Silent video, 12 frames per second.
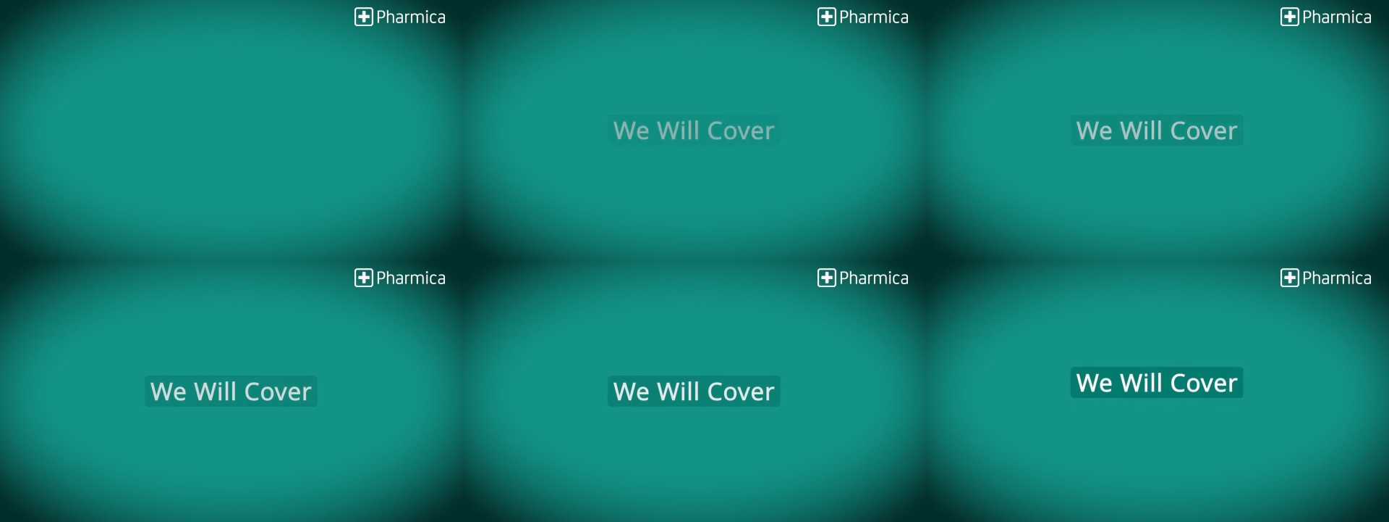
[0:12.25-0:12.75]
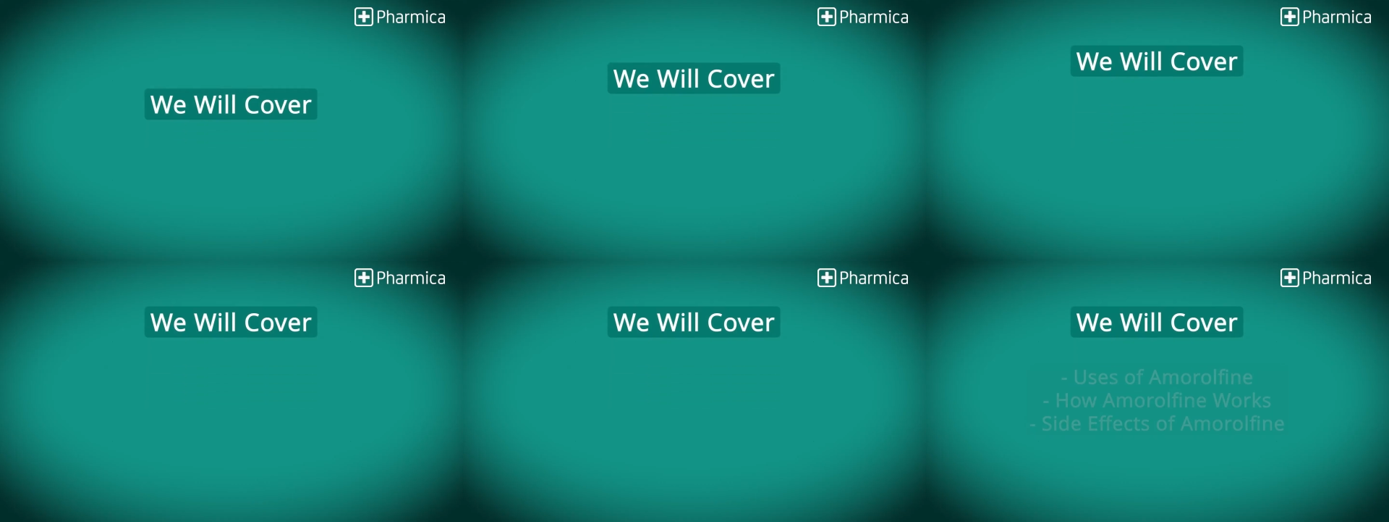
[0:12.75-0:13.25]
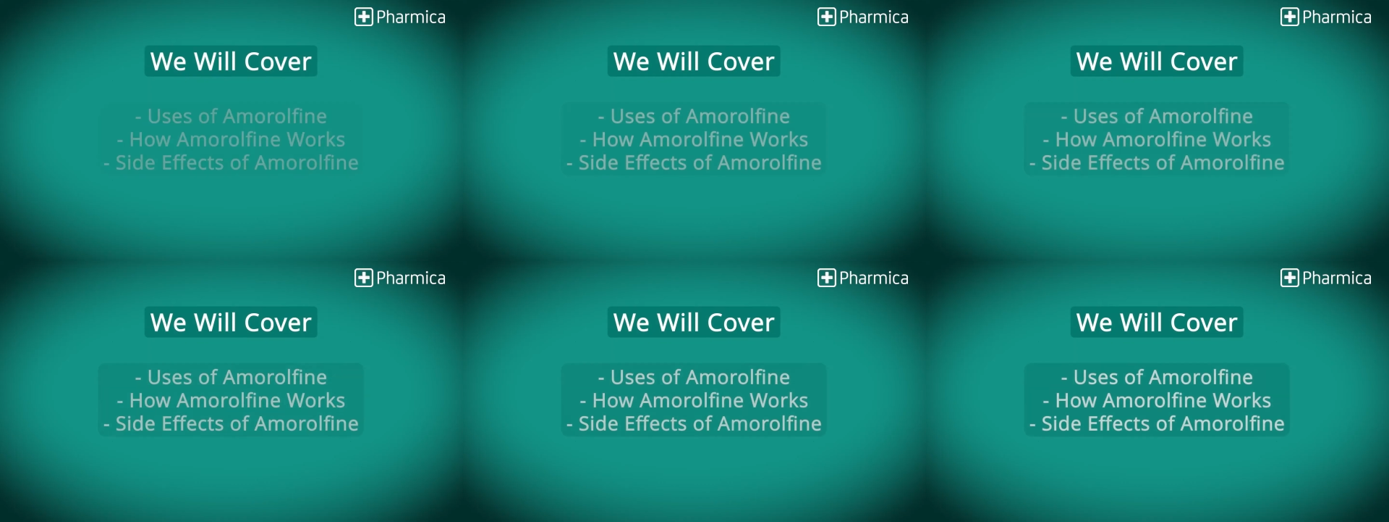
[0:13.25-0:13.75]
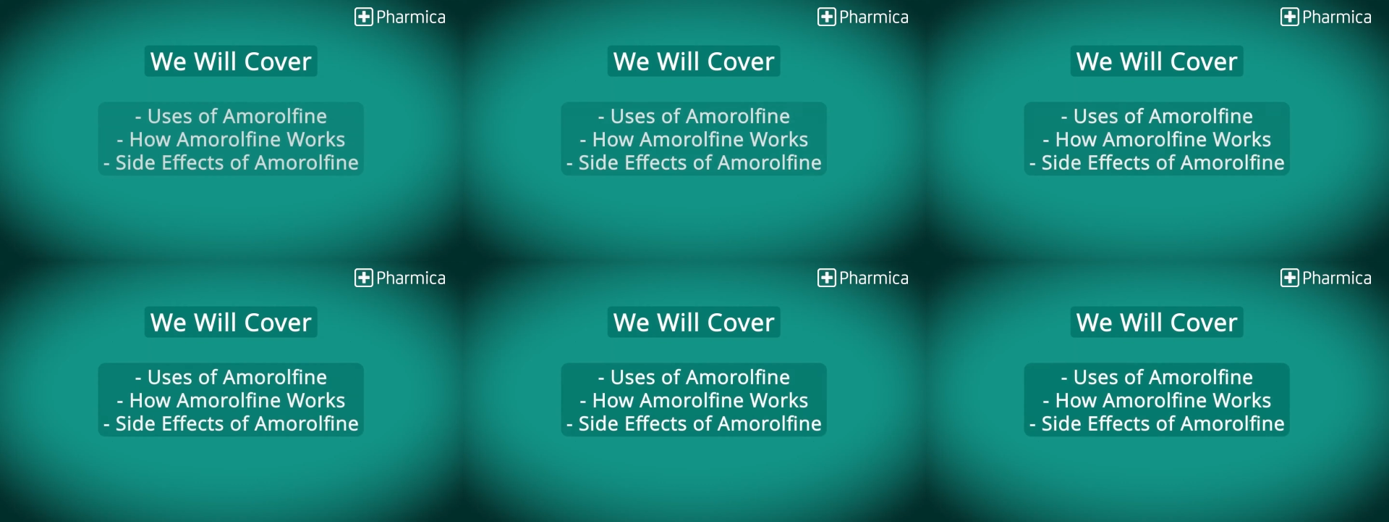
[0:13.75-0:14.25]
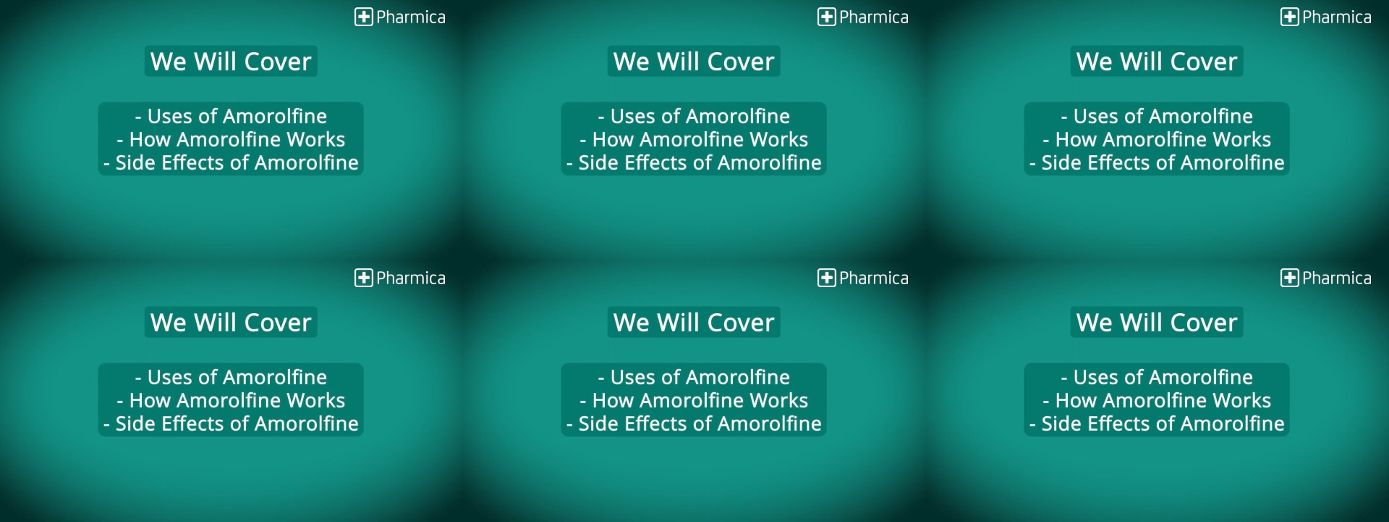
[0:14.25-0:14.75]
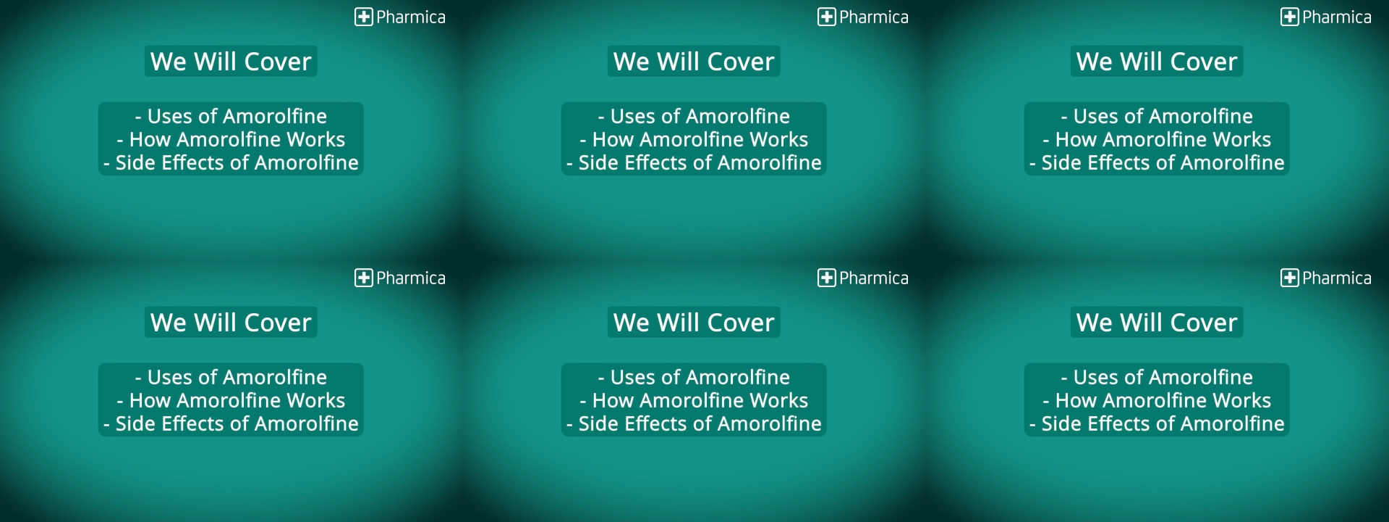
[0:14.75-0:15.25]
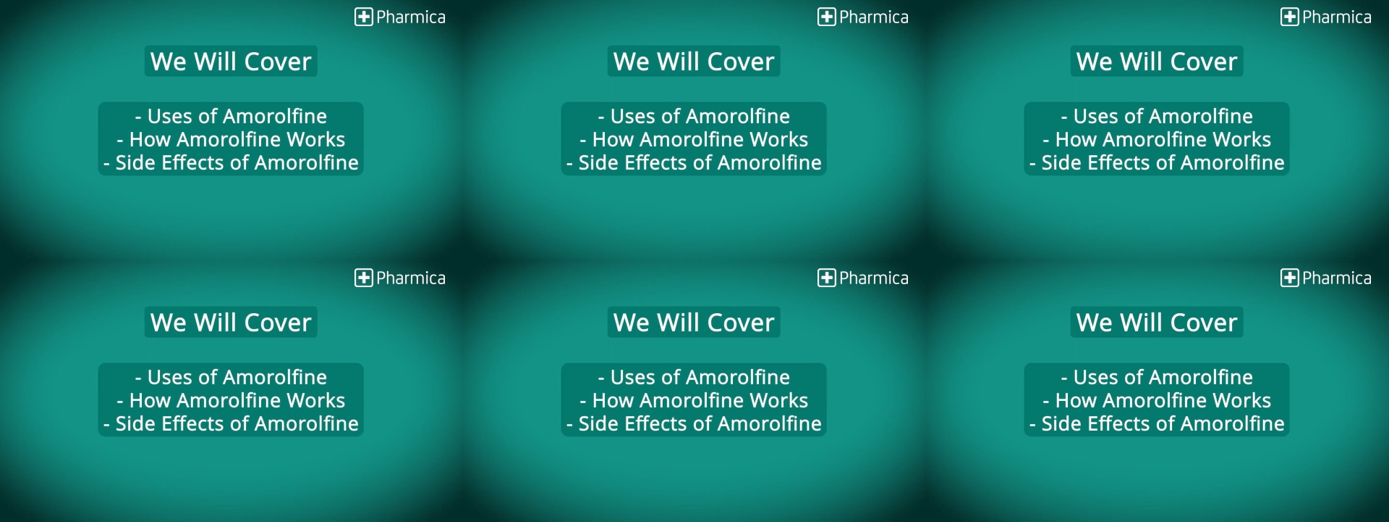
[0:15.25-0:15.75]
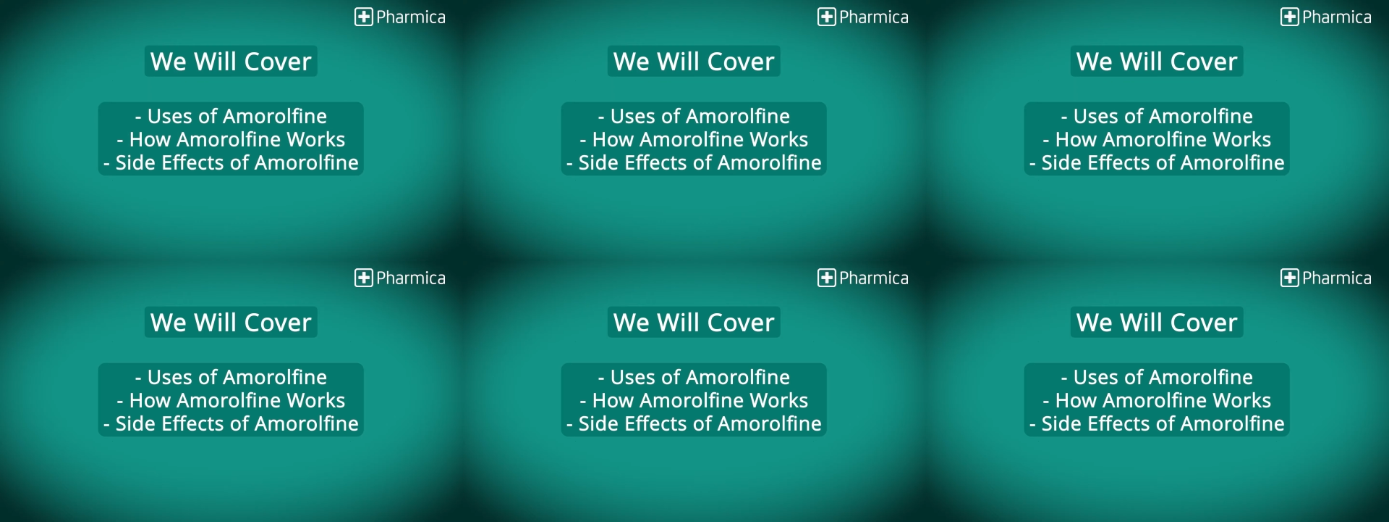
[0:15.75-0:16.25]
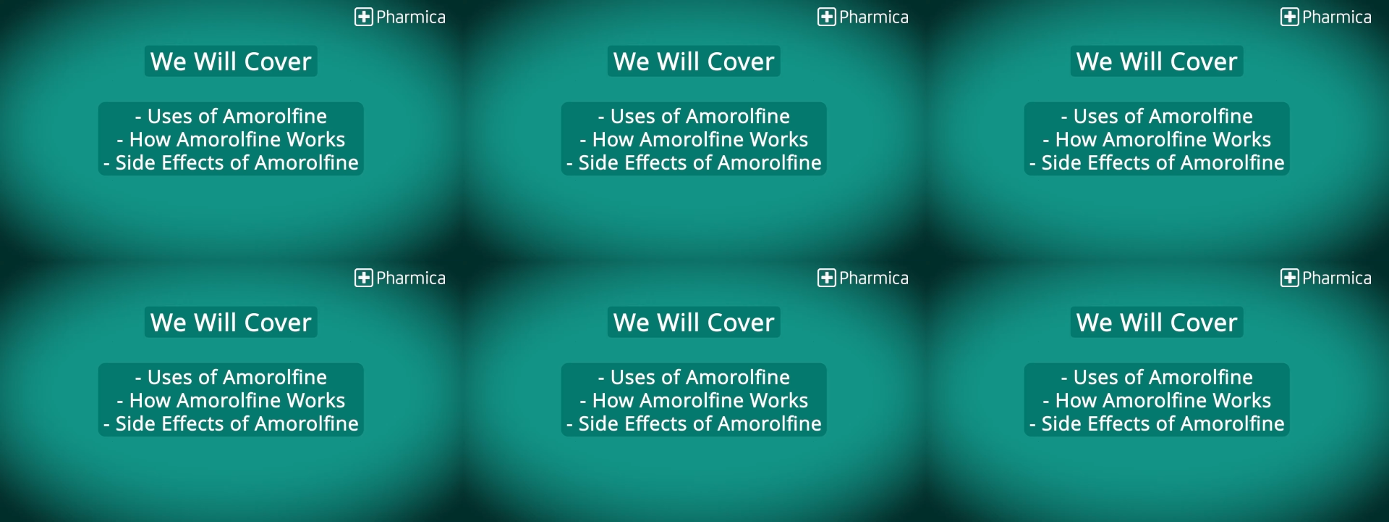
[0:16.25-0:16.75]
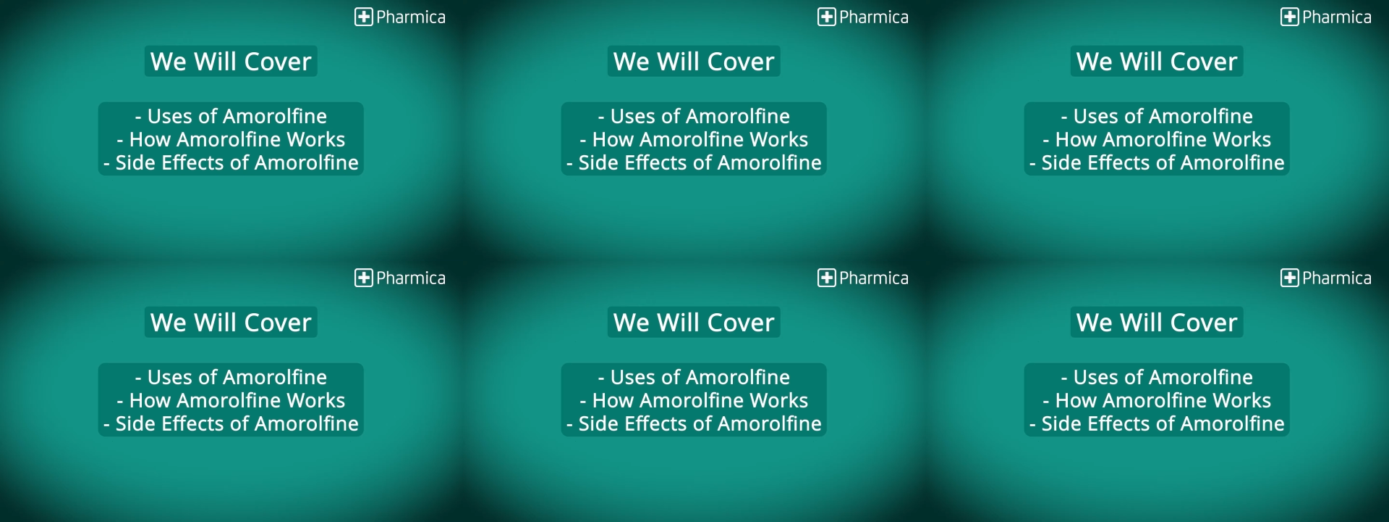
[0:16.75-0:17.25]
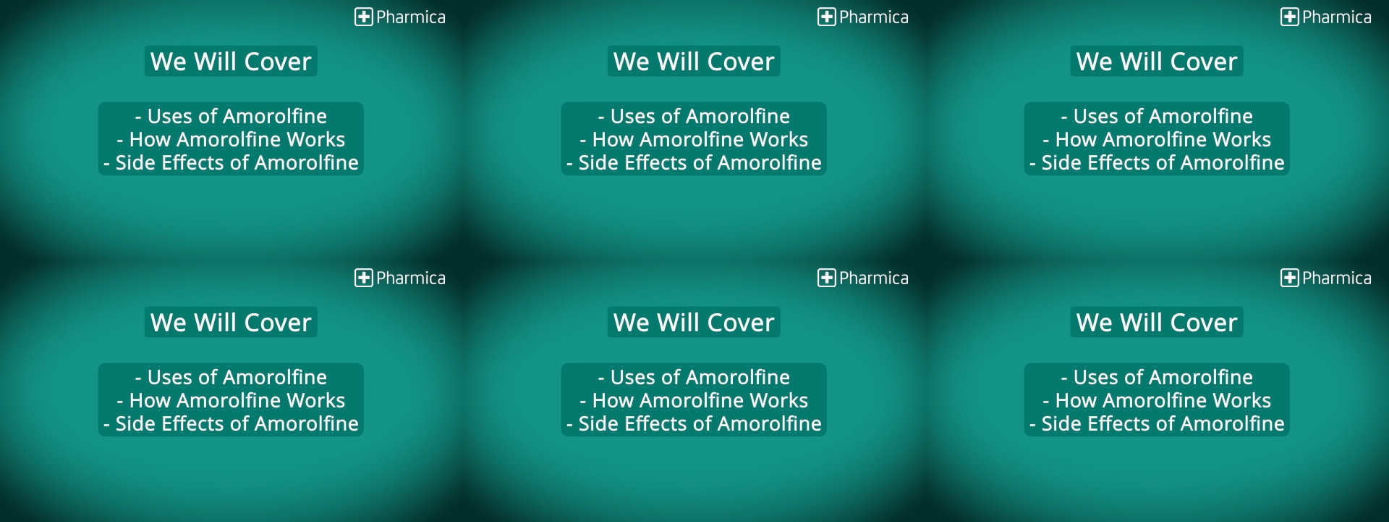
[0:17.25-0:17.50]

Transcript: No face is visible, so there are no lips to read.